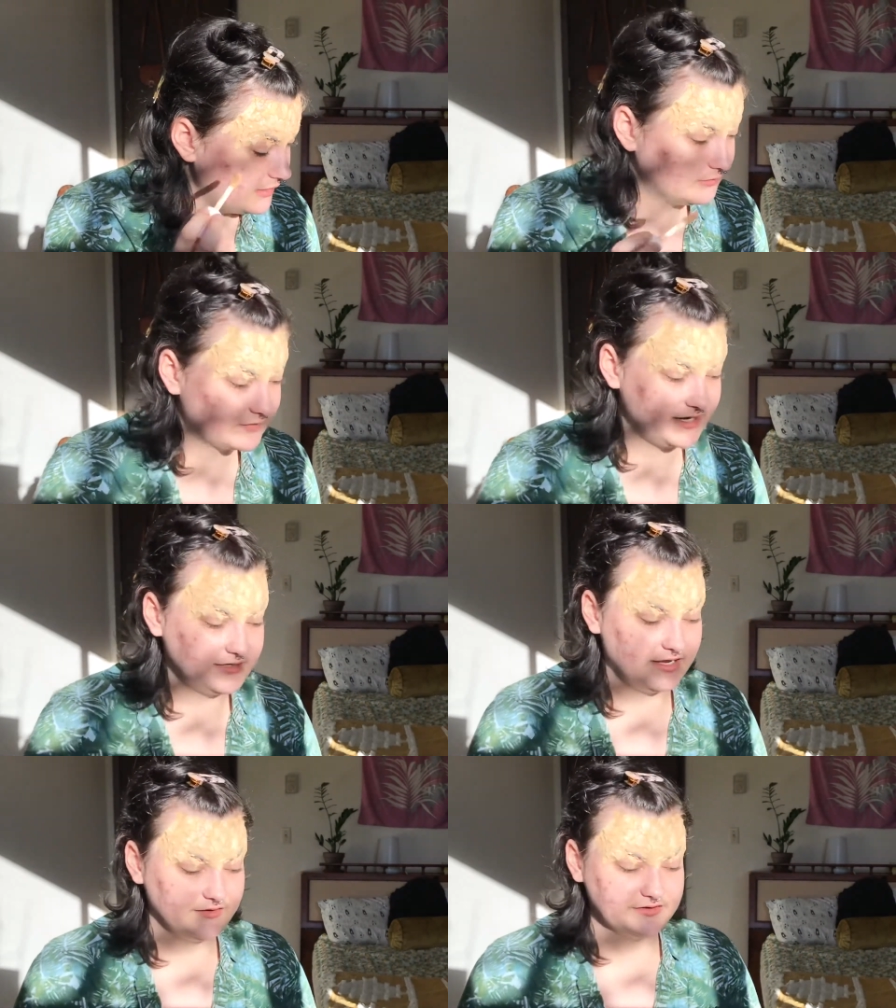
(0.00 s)
right
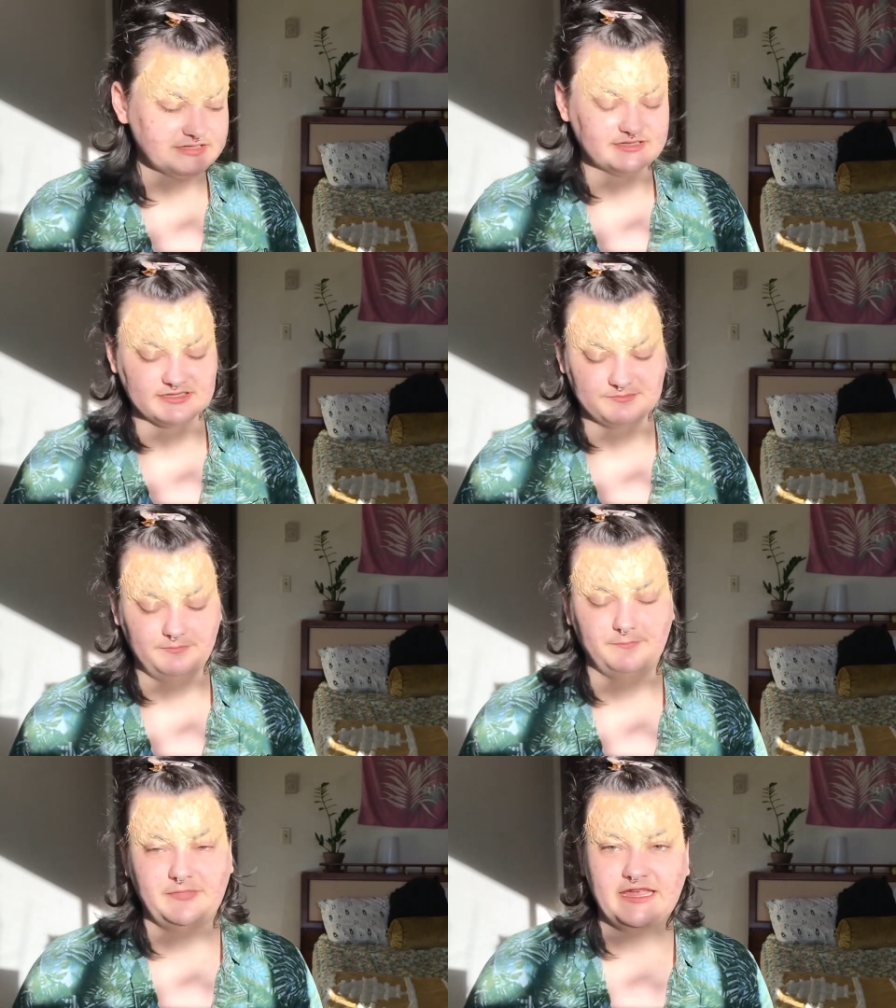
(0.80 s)
now there's this
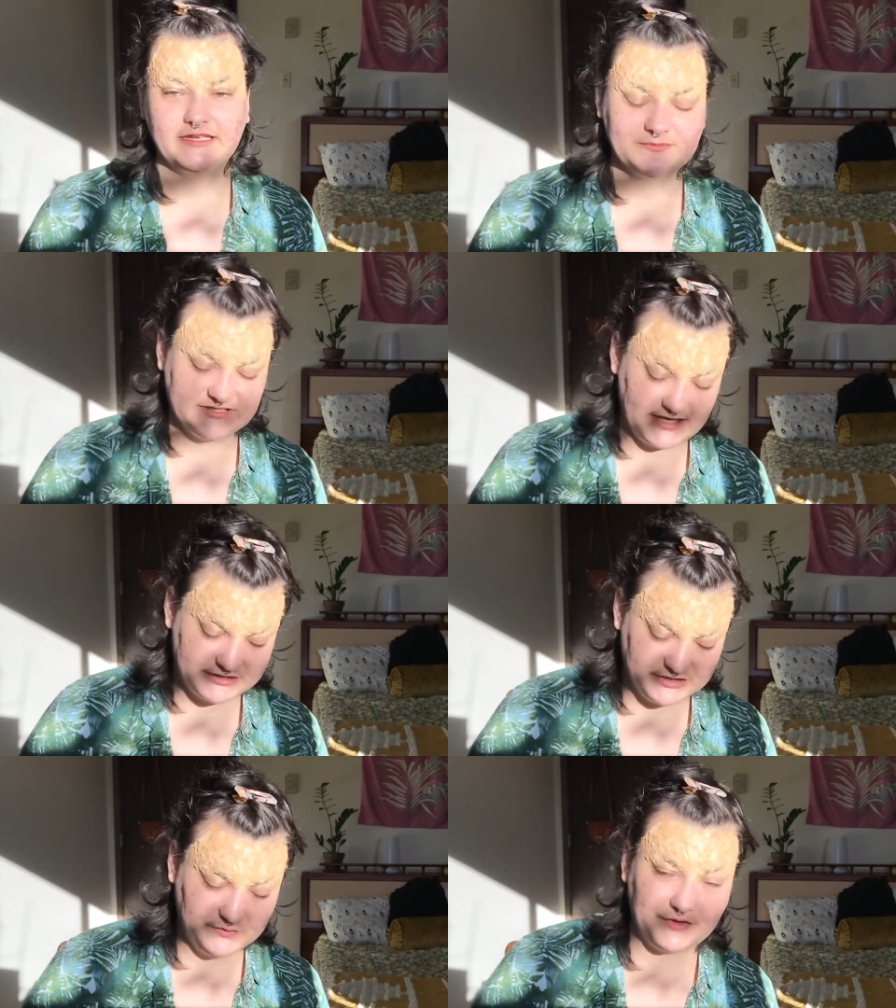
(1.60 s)
big
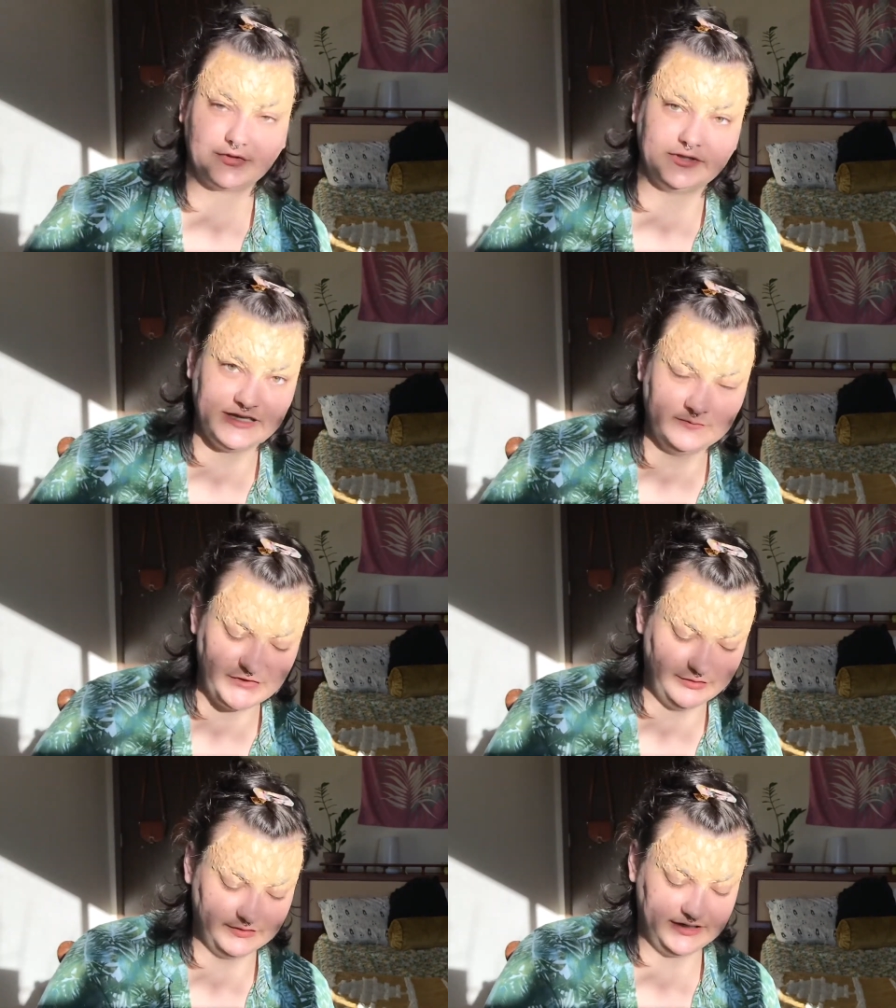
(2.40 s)
obsession with clean
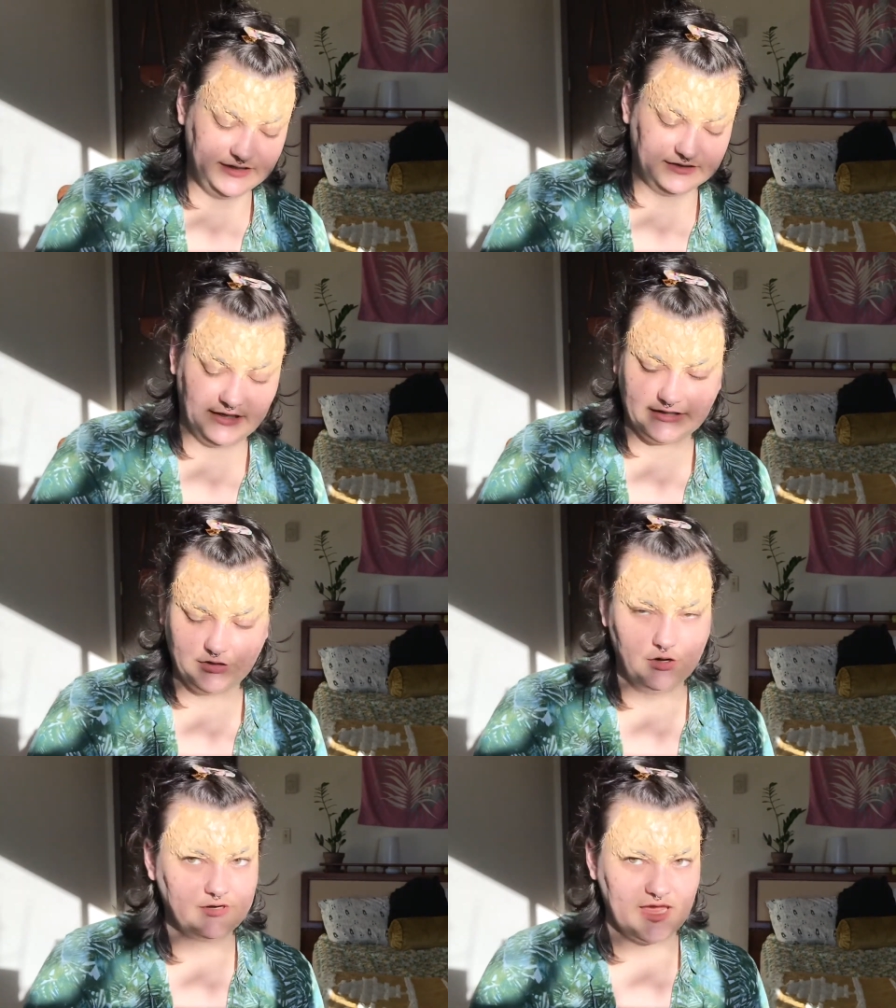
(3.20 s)
beauty and like
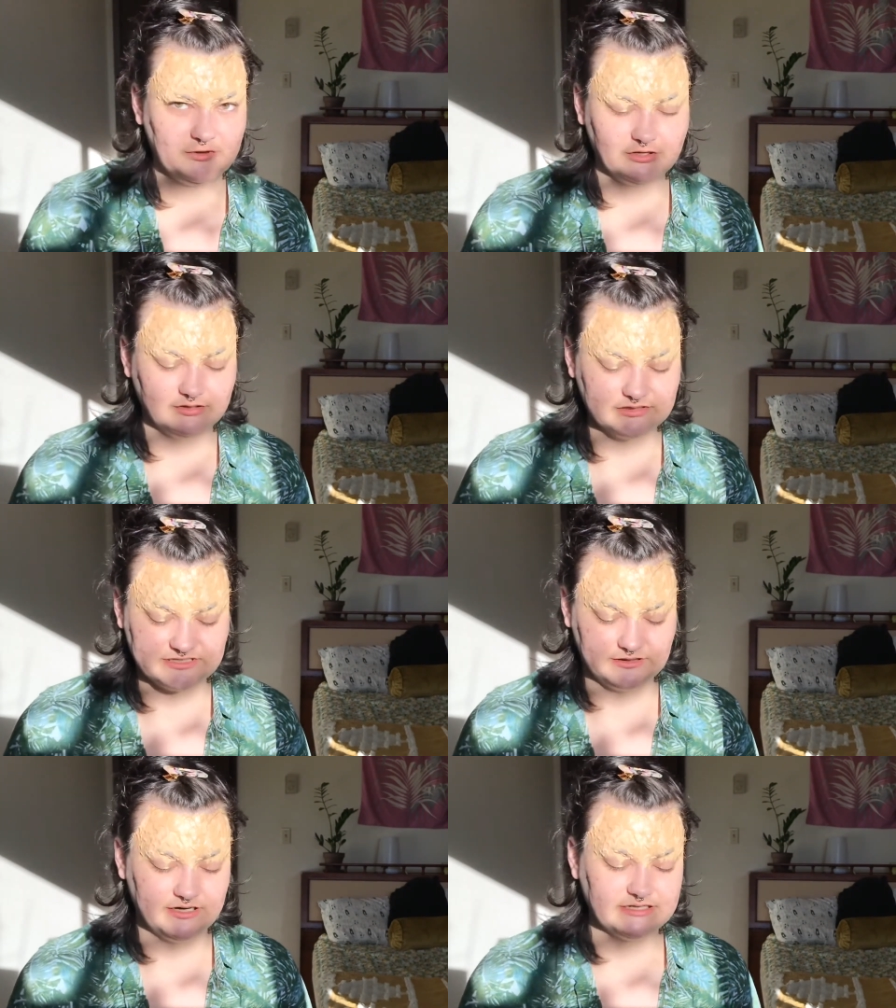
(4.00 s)
no chemicals and
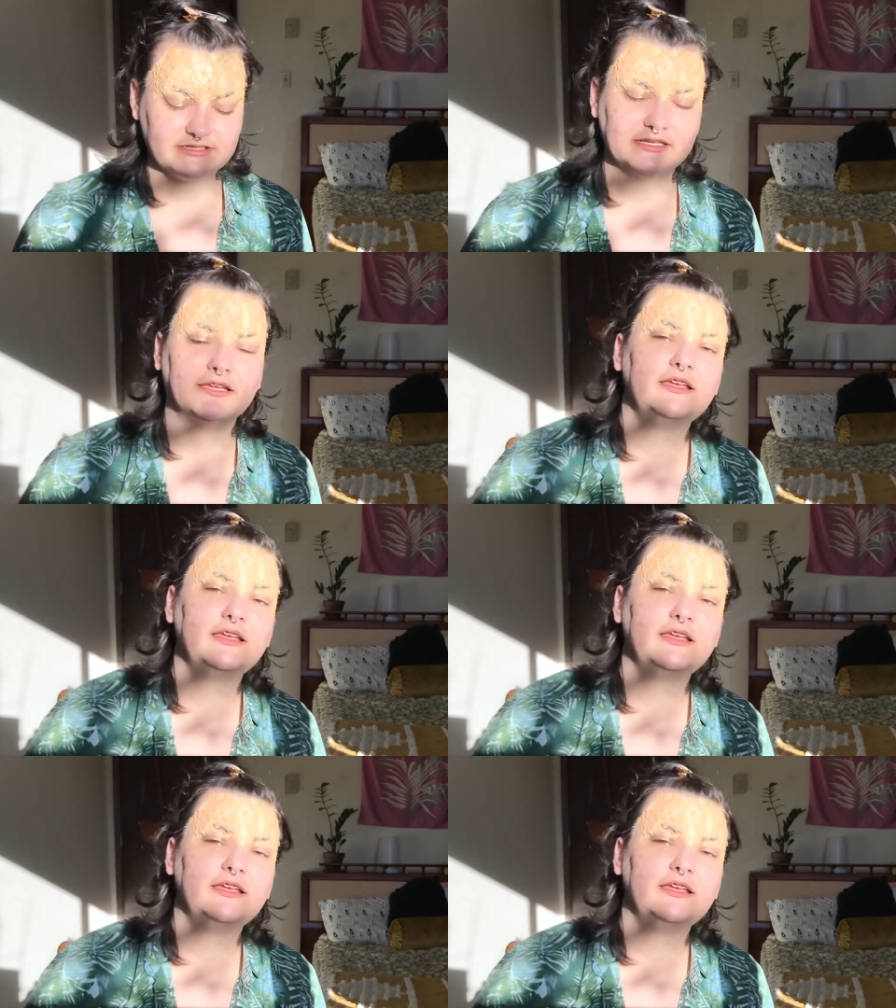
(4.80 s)
honestly